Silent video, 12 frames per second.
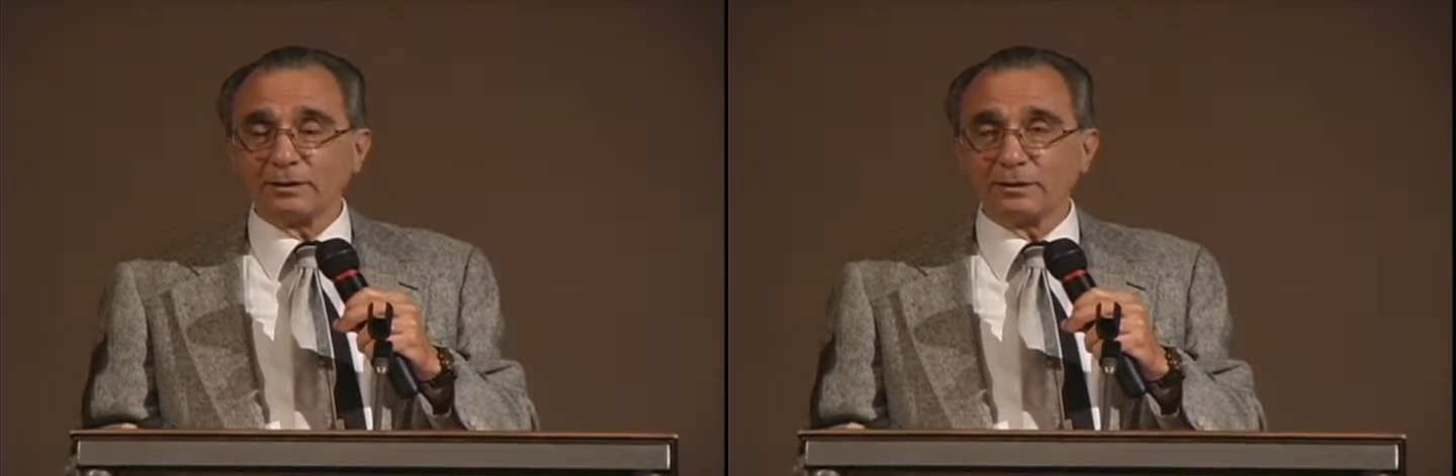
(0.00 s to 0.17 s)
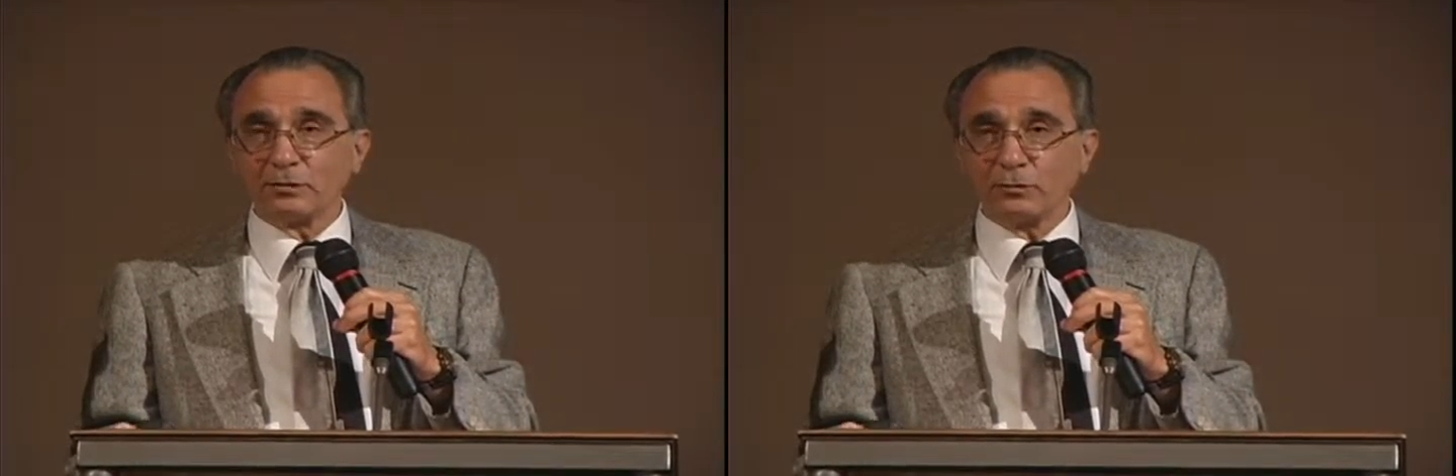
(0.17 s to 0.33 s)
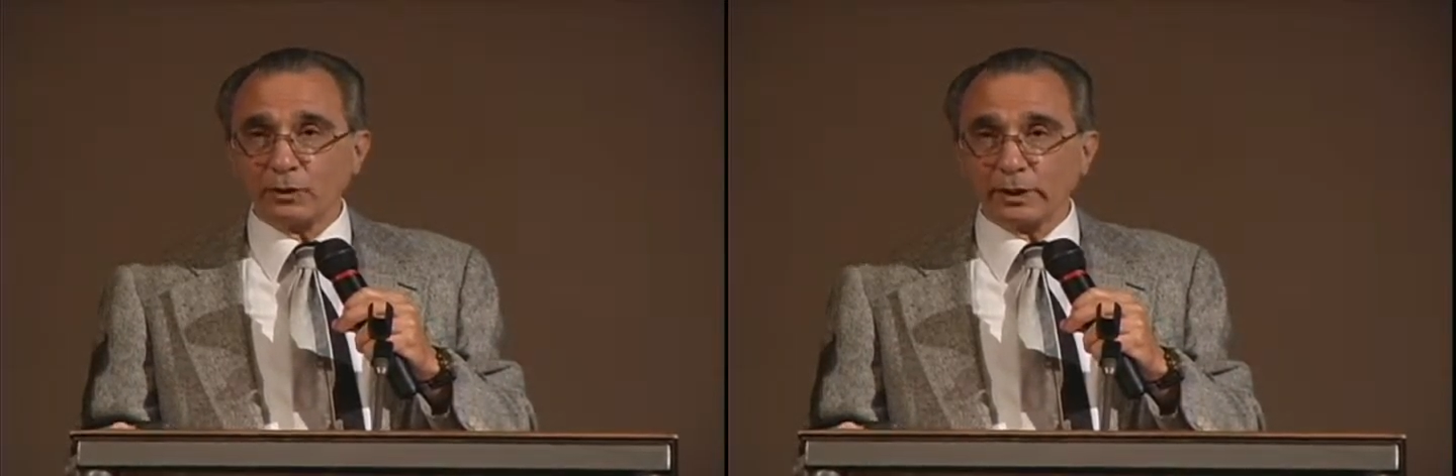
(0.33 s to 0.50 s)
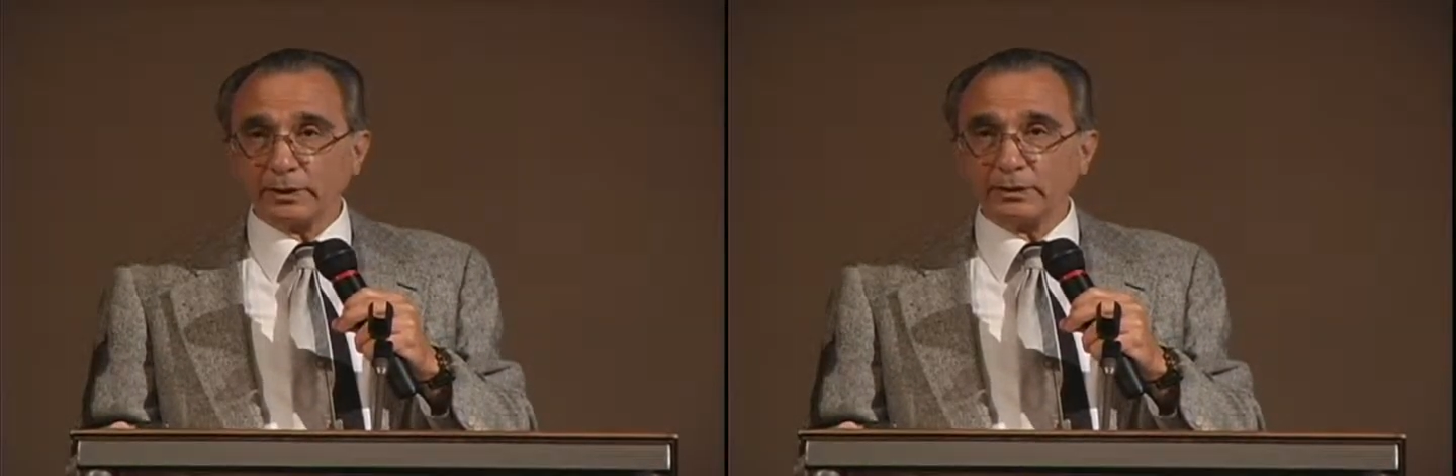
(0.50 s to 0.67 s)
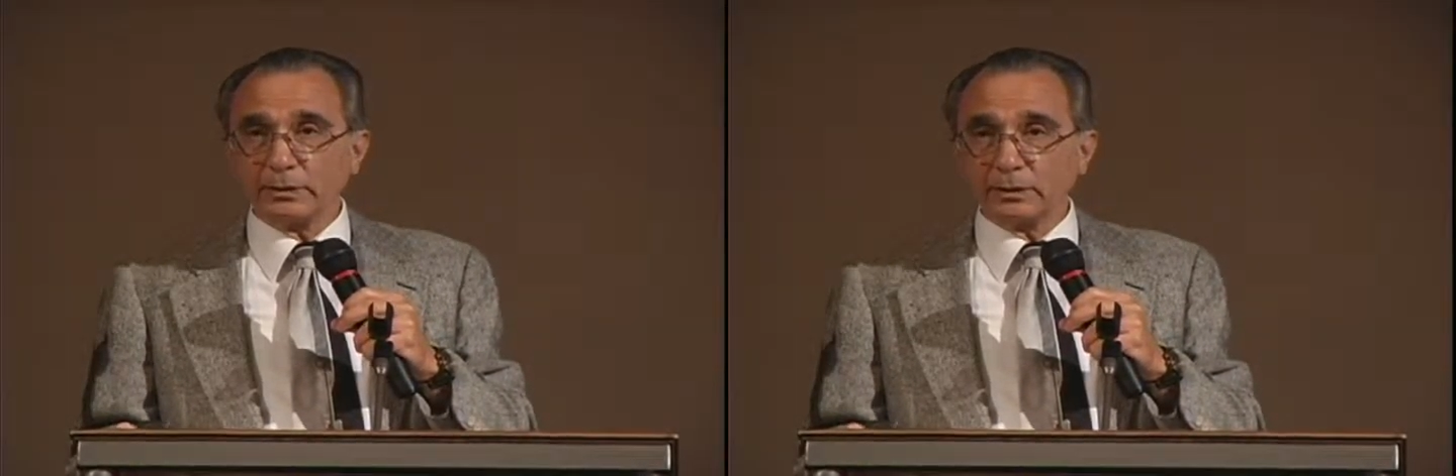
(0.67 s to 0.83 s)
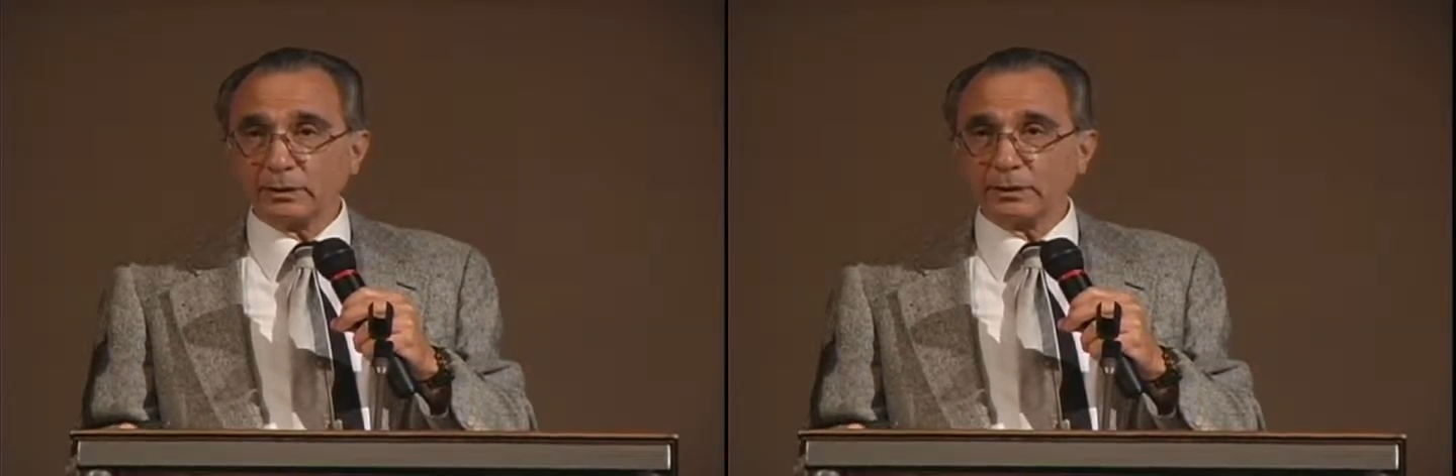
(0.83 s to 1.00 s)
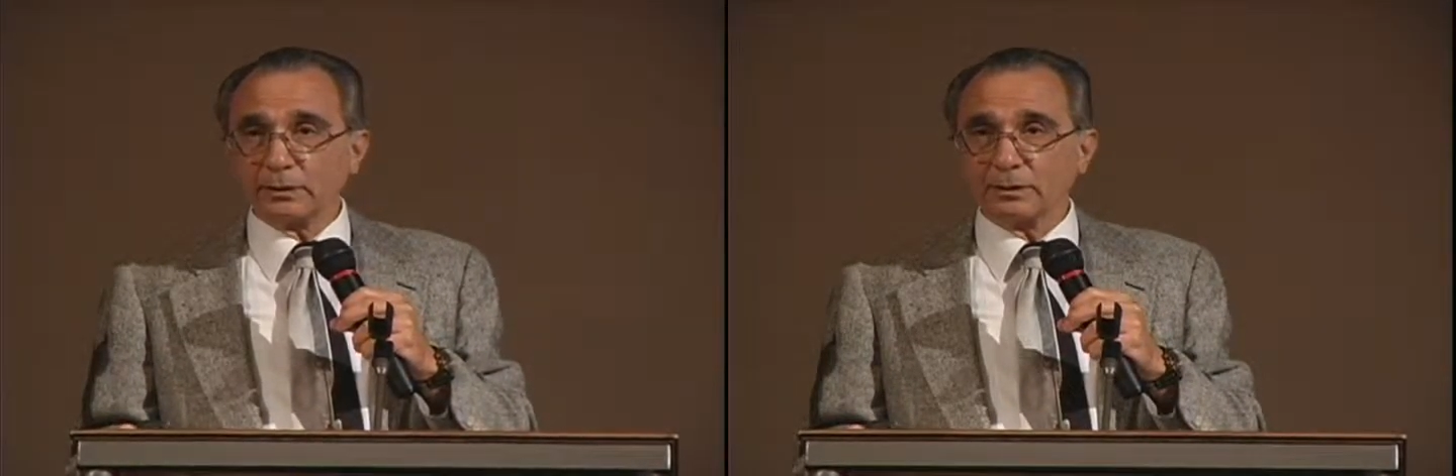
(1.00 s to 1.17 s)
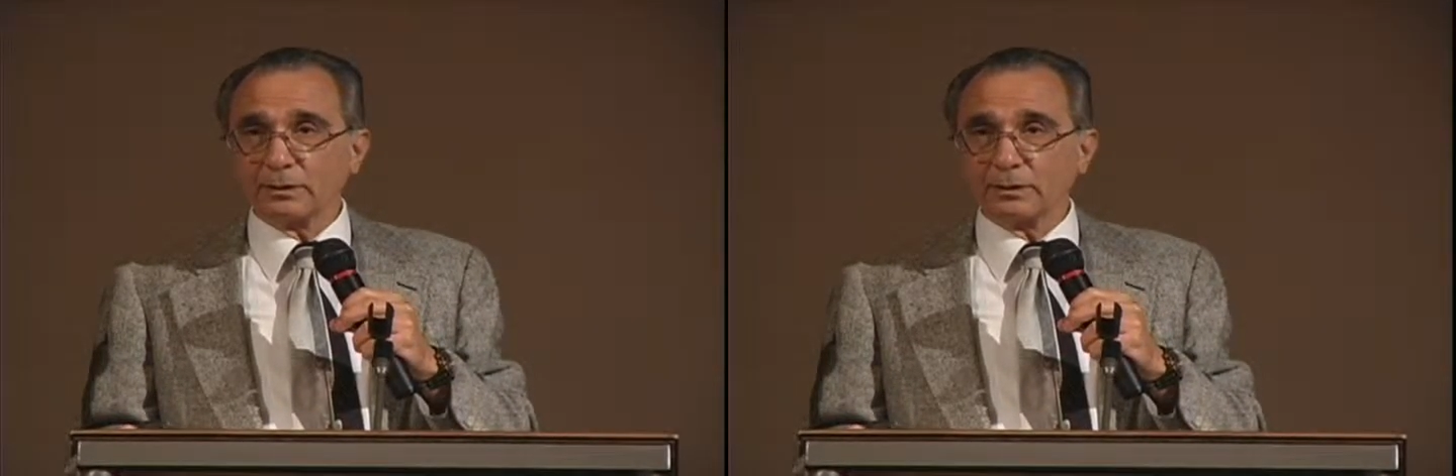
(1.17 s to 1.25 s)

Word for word: for anything